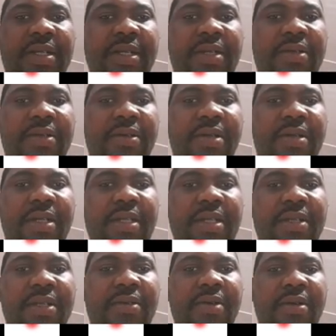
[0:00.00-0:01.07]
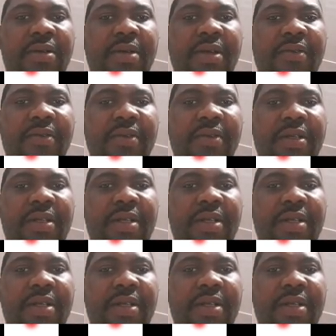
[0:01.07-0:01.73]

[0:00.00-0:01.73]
So this is going to give us